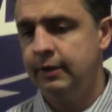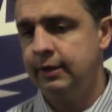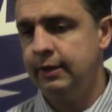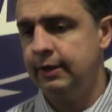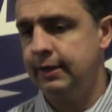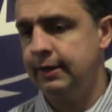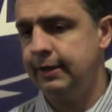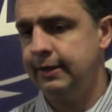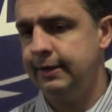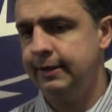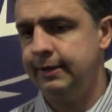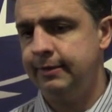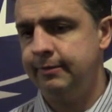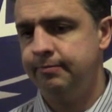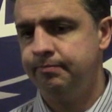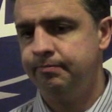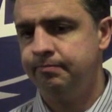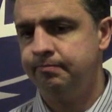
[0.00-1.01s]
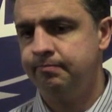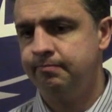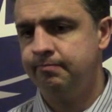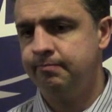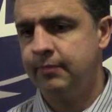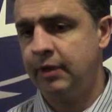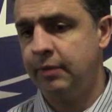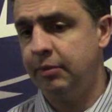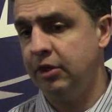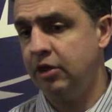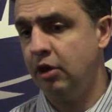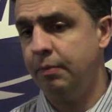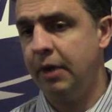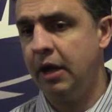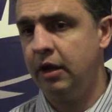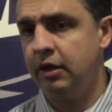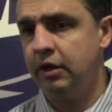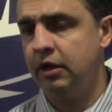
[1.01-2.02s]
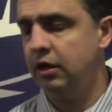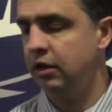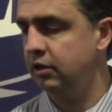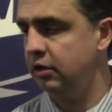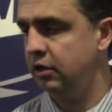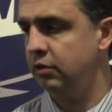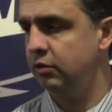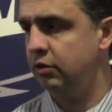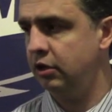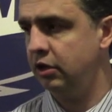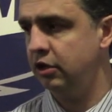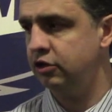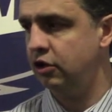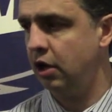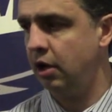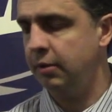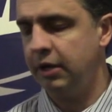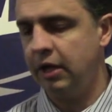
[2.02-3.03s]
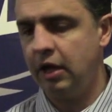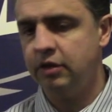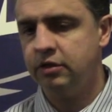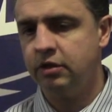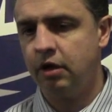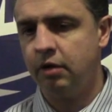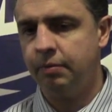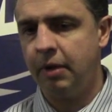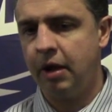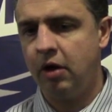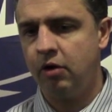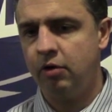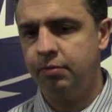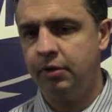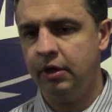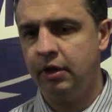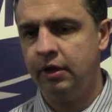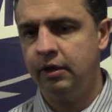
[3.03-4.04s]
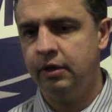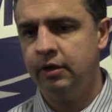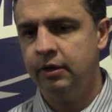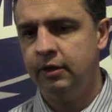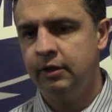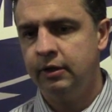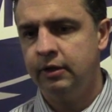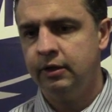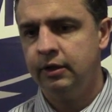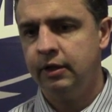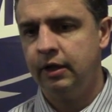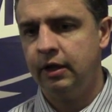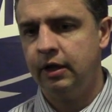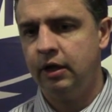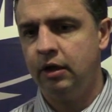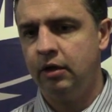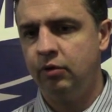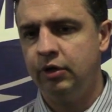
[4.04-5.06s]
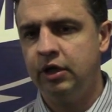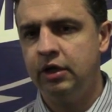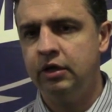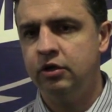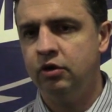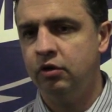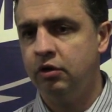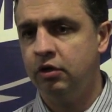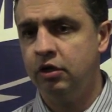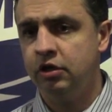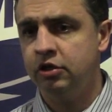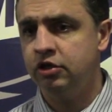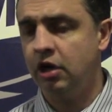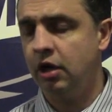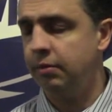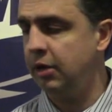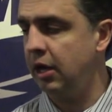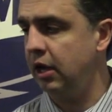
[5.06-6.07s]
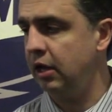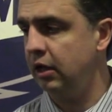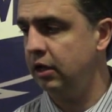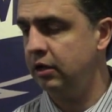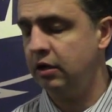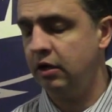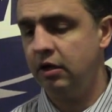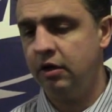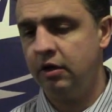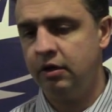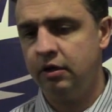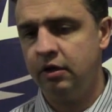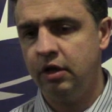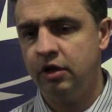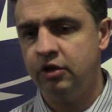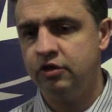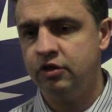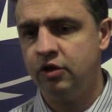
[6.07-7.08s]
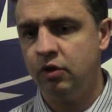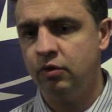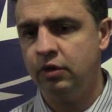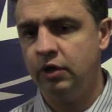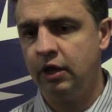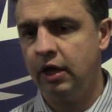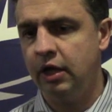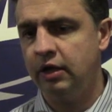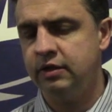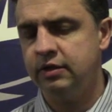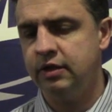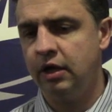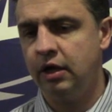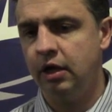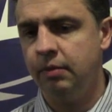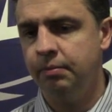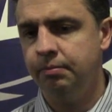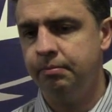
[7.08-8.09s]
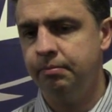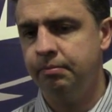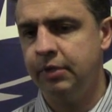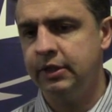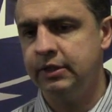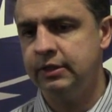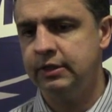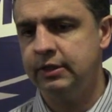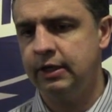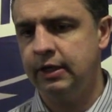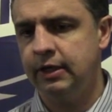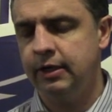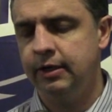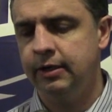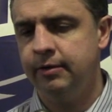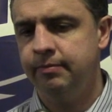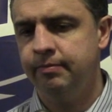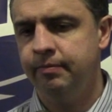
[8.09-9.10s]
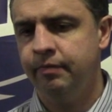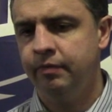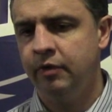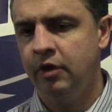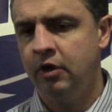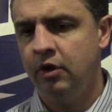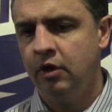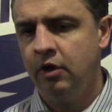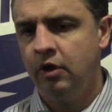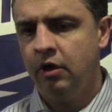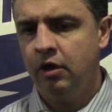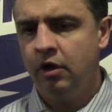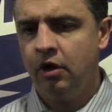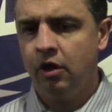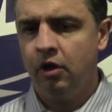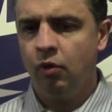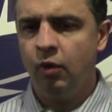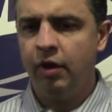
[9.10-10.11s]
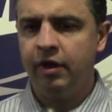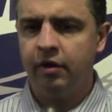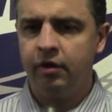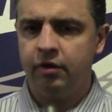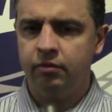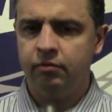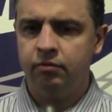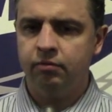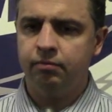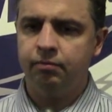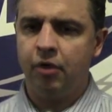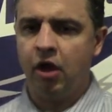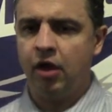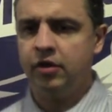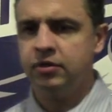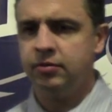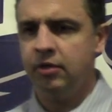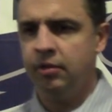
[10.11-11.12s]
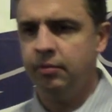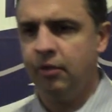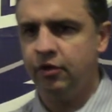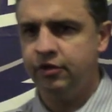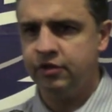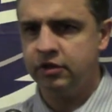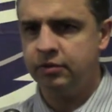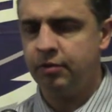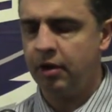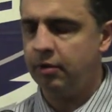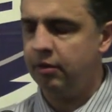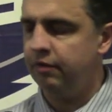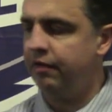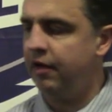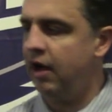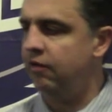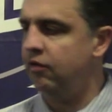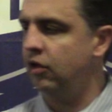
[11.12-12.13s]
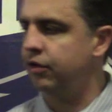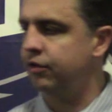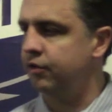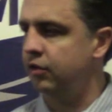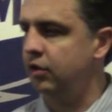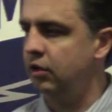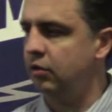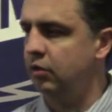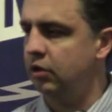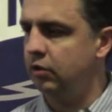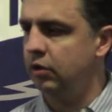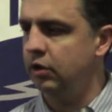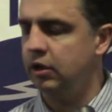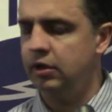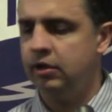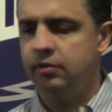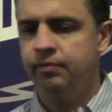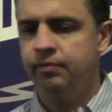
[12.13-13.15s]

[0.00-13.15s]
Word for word: Uh, but their penalty killing did a really good job against our power play. Uh, we didn't do a good job getting into their zone and getting set up. But uh, you know, the one that bothers me the most is probably the five on three where we.